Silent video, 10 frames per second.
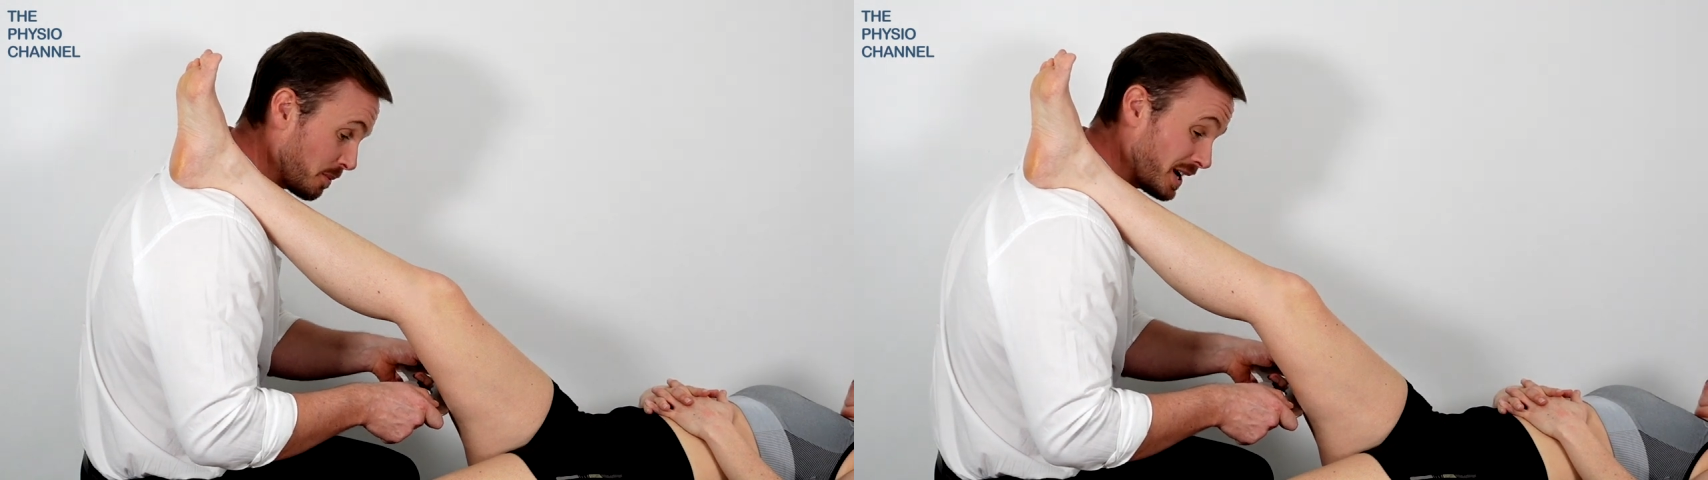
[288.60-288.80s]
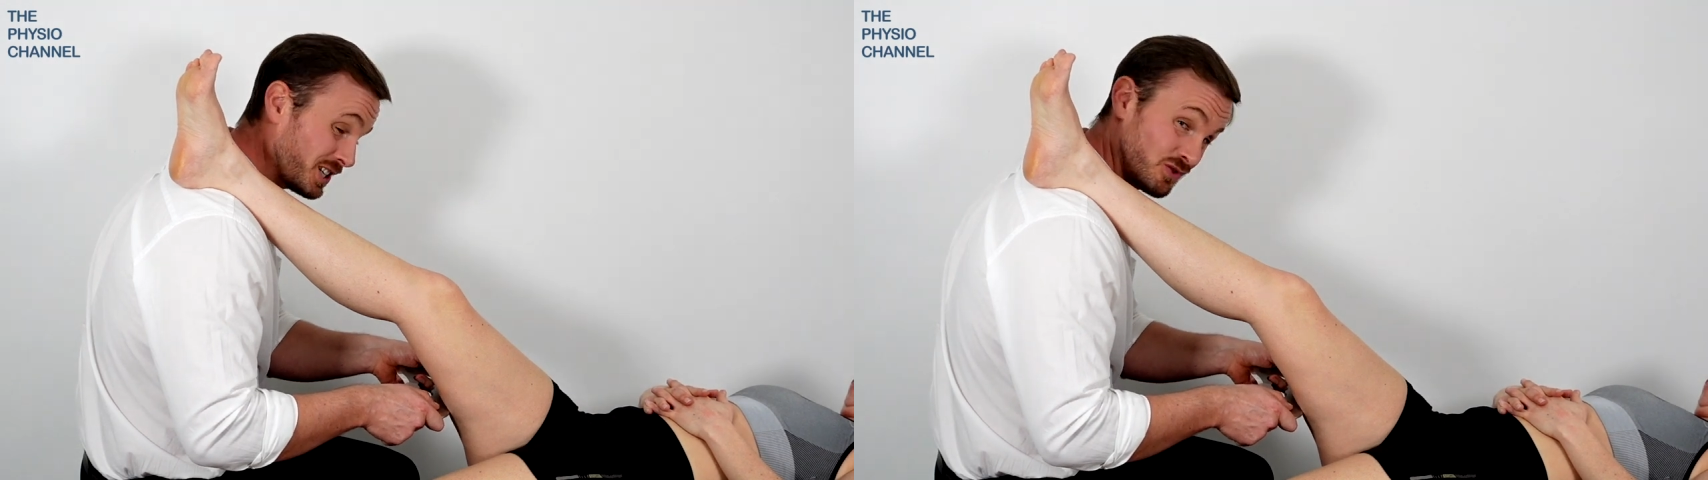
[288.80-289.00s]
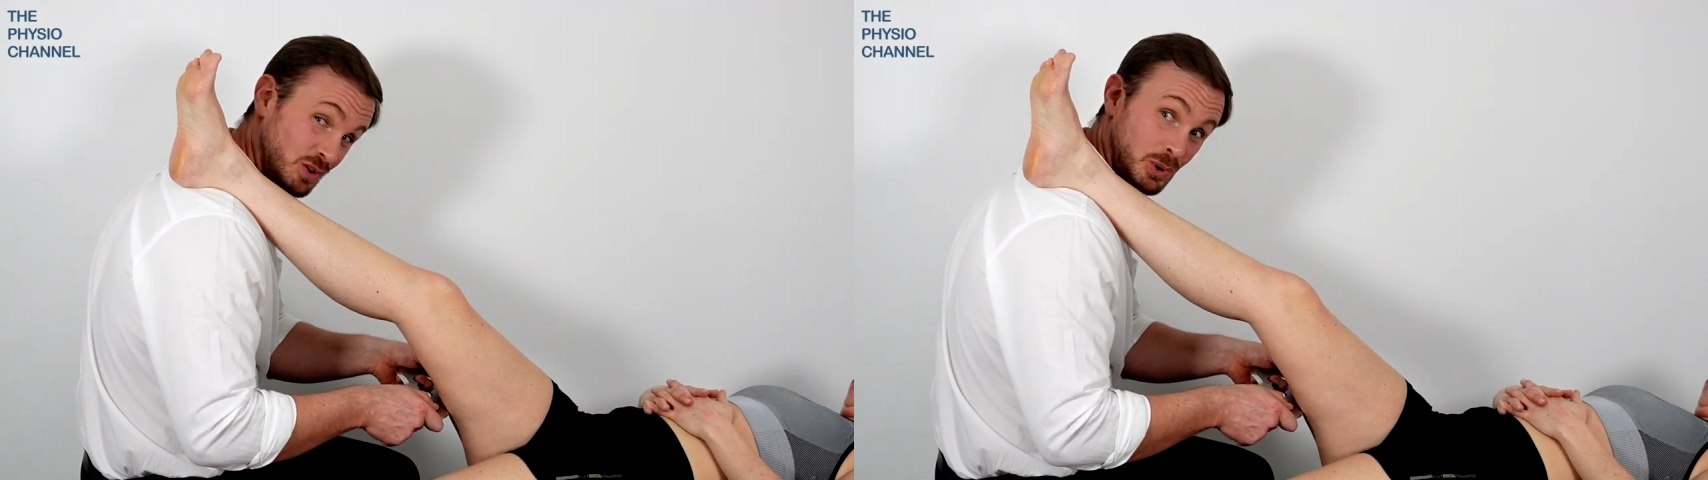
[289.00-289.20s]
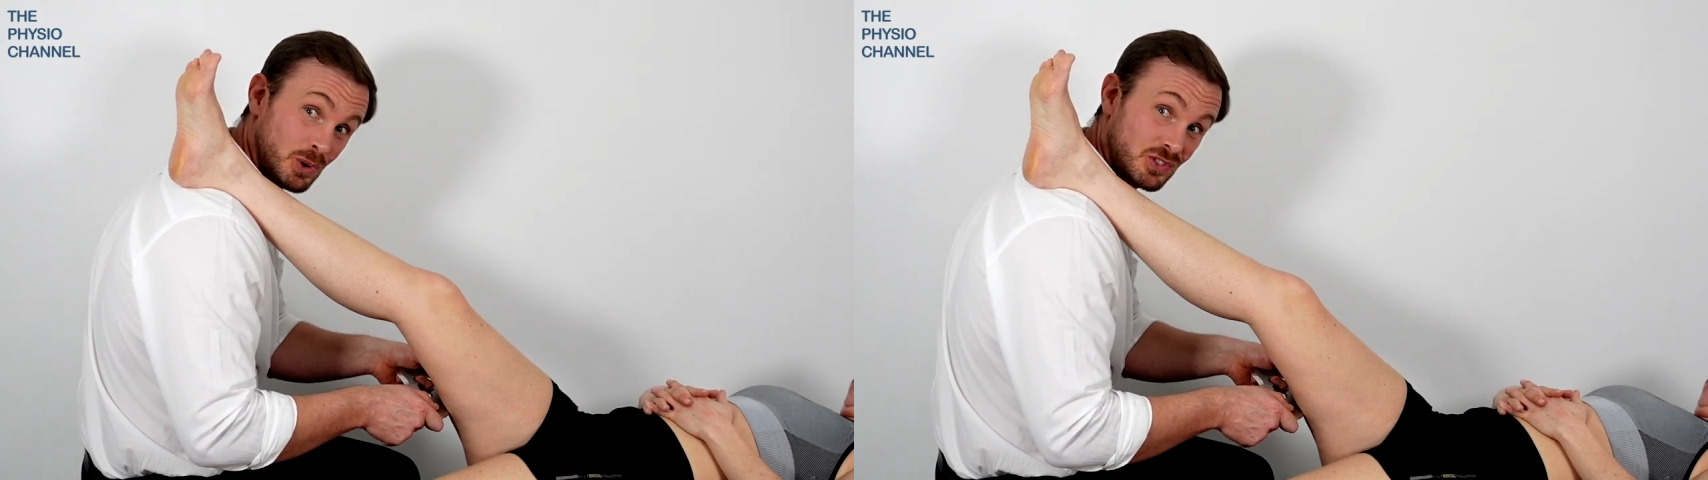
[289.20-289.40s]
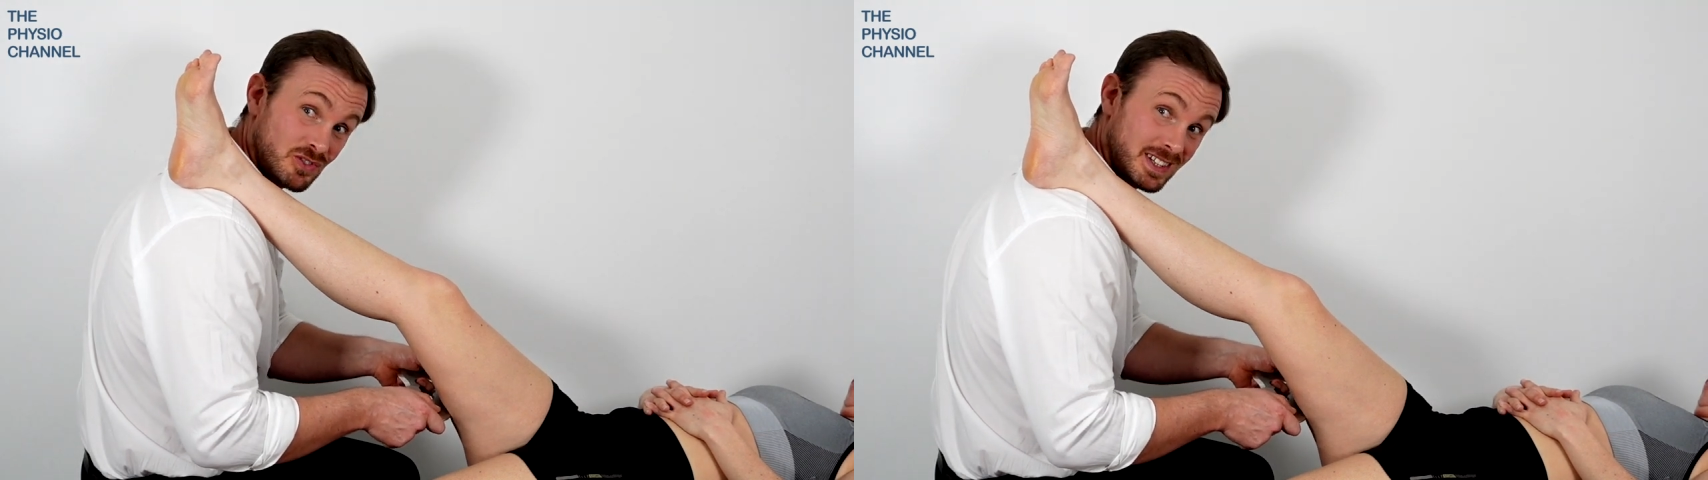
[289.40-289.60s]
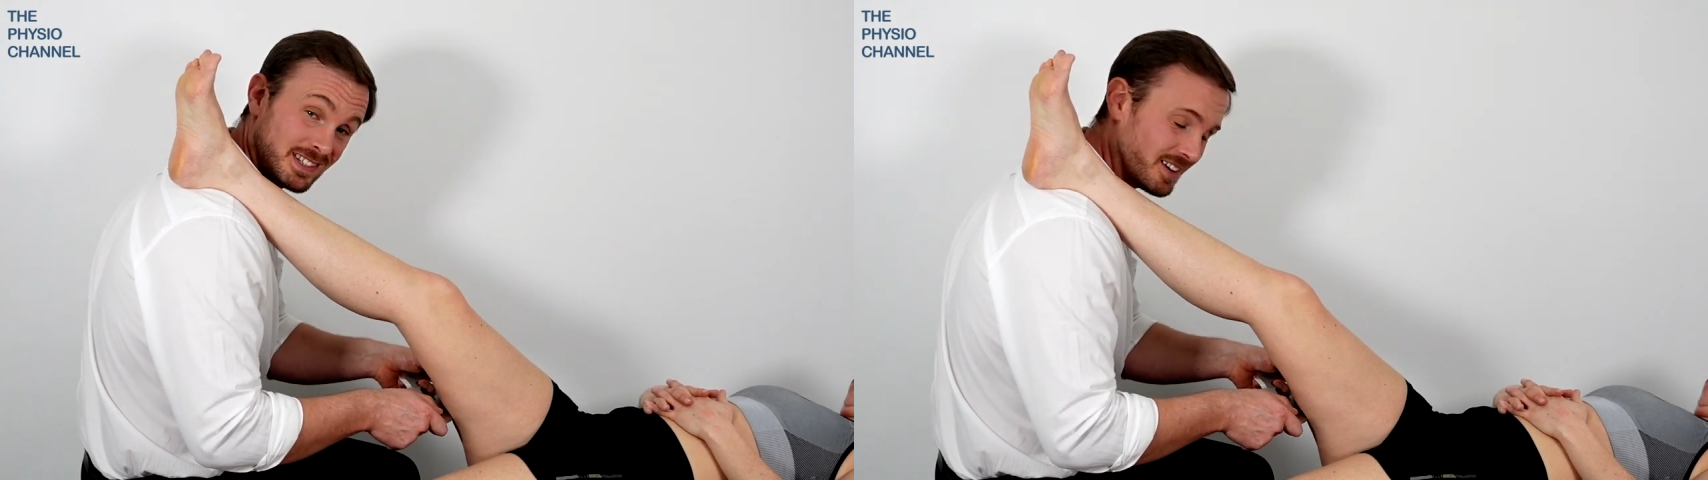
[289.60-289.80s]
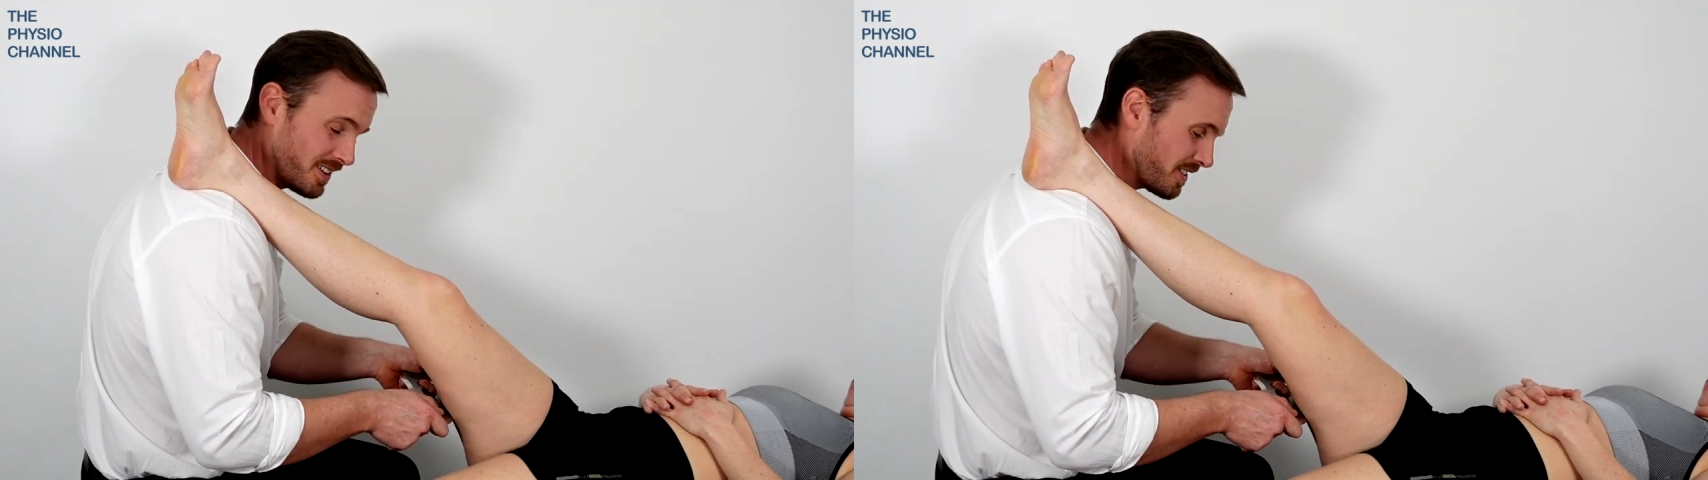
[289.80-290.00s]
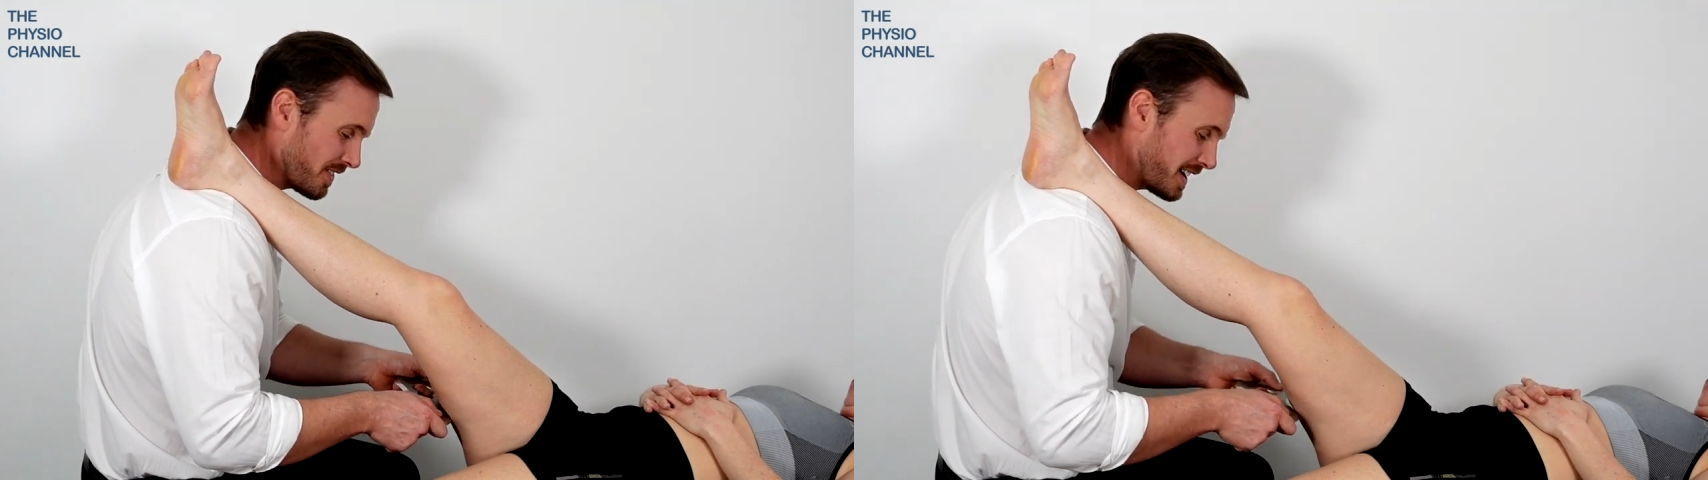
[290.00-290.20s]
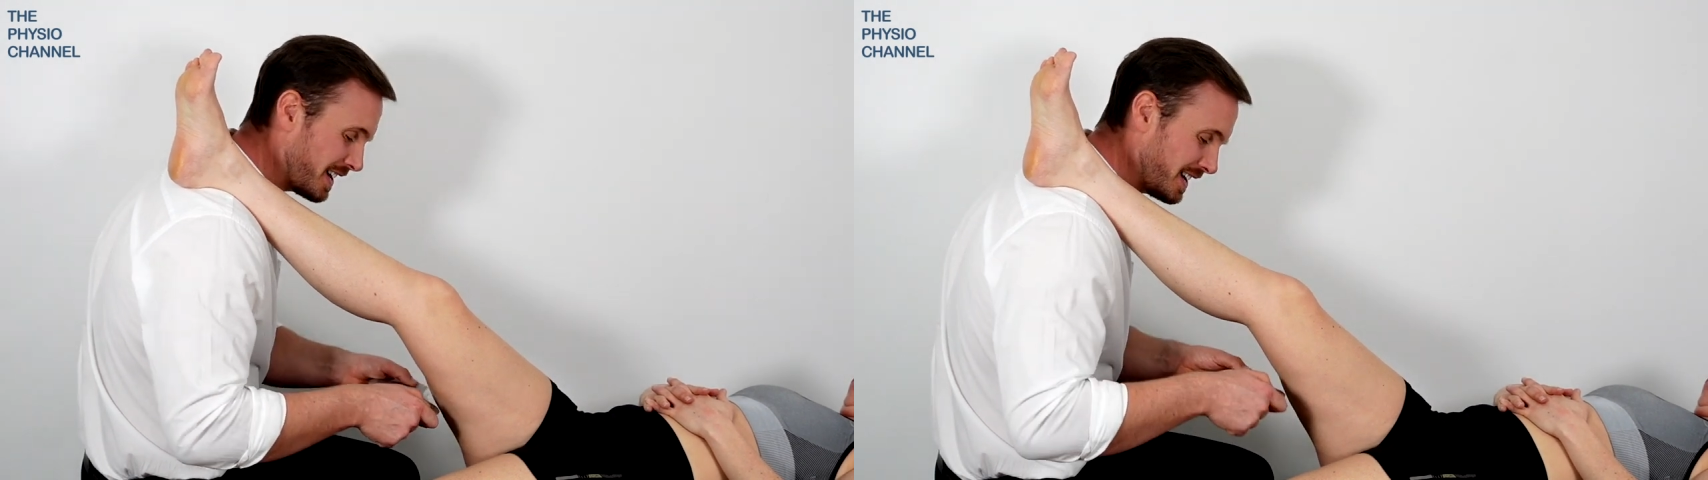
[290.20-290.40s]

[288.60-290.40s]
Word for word: Patient reports from this are that